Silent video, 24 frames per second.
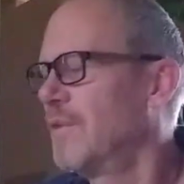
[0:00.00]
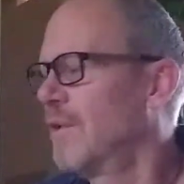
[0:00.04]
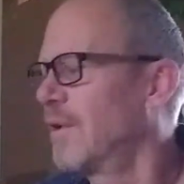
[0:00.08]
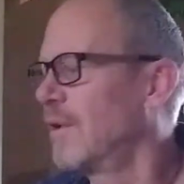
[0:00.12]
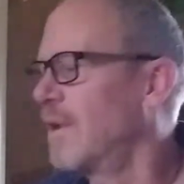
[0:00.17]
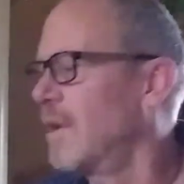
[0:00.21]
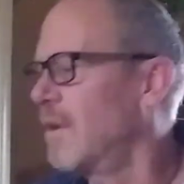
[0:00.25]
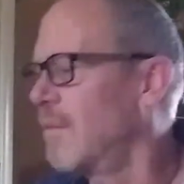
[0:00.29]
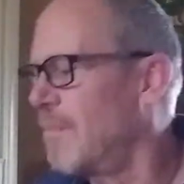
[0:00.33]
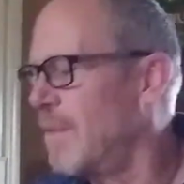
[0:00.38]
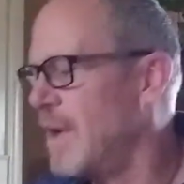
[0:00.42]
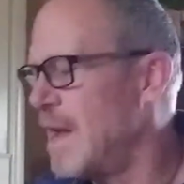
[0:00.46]

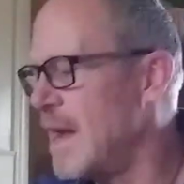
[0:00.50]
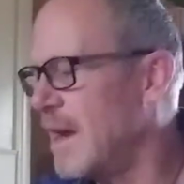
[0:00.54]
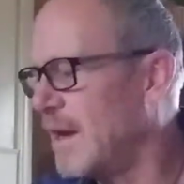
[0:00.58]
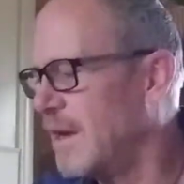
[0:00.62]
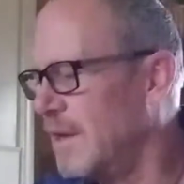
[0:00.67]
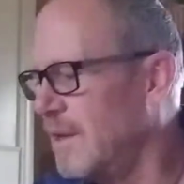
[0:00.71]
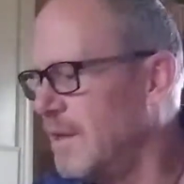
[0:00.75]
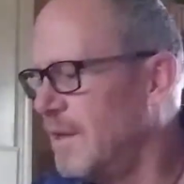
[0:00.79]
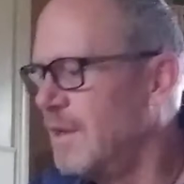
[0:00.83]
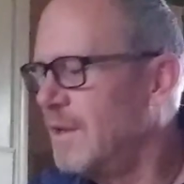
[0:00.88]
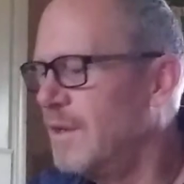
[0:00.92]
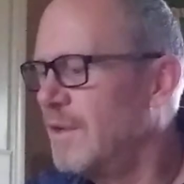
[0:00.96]
looking back
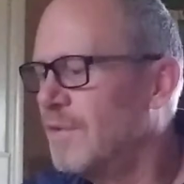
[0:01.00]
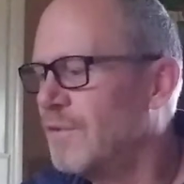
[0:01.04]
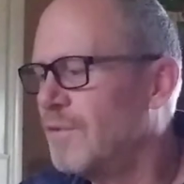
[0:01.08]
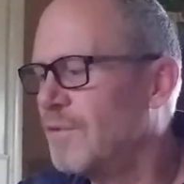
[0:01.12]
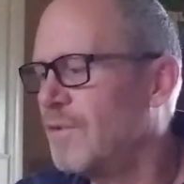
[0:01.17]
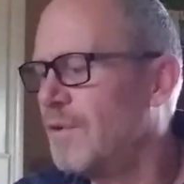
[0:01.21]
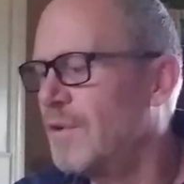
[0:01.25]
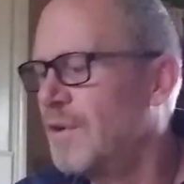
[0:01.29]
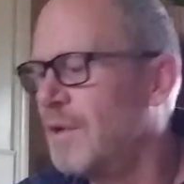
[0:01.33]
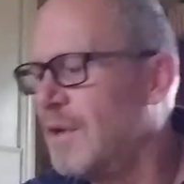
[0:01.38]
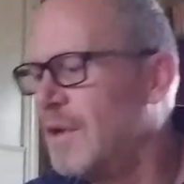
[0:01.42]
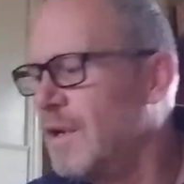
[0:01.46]
into
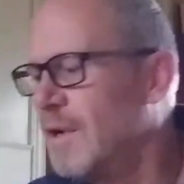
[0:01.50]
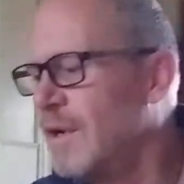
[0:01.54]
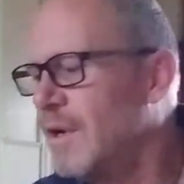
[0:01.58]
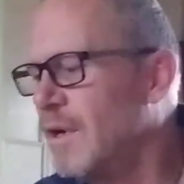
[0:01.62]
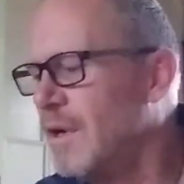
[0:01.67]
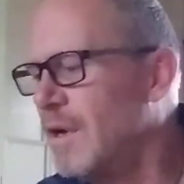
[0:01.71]
history